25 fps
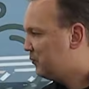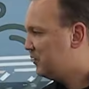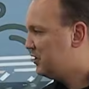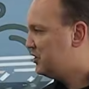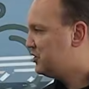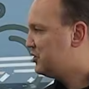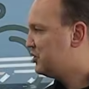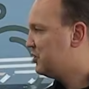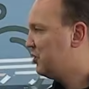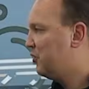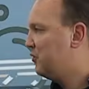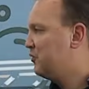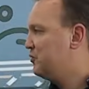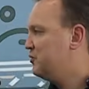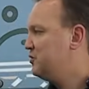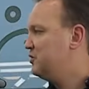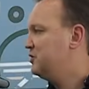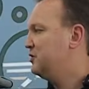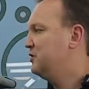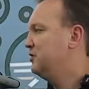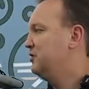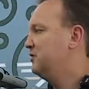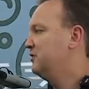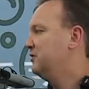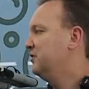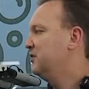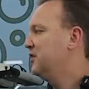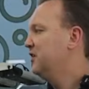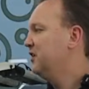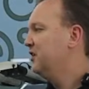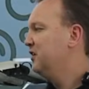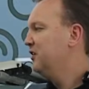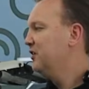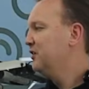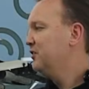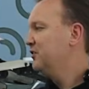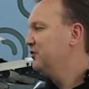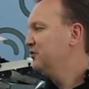we chose
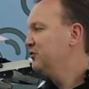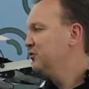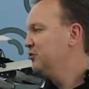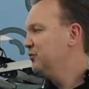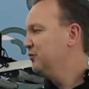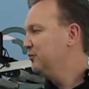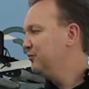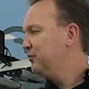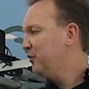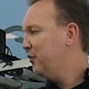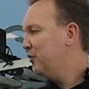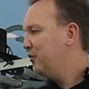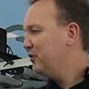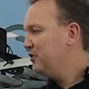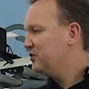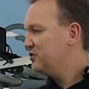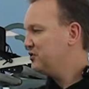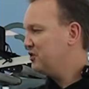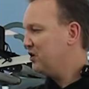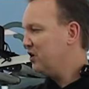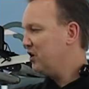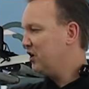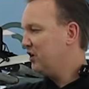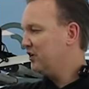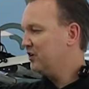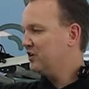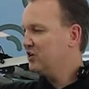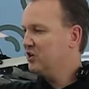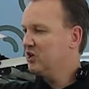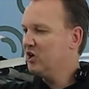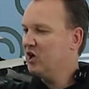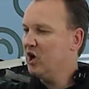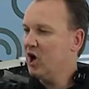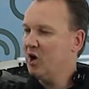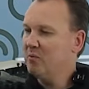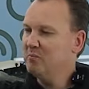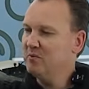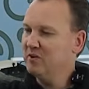to focus on
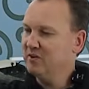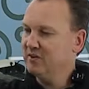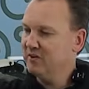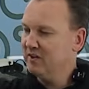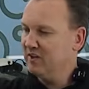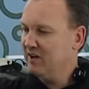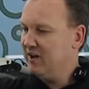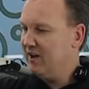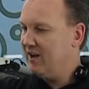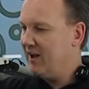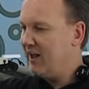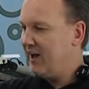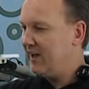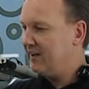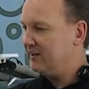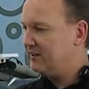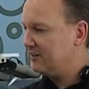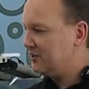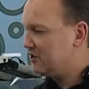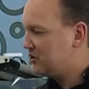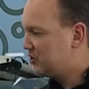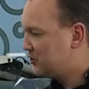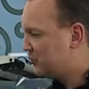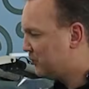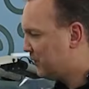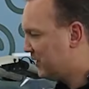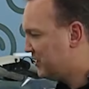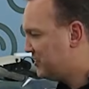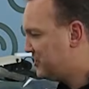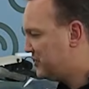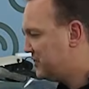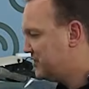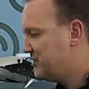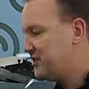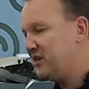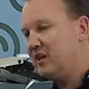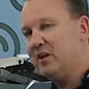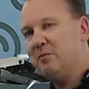common light
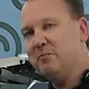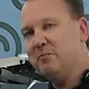scratches and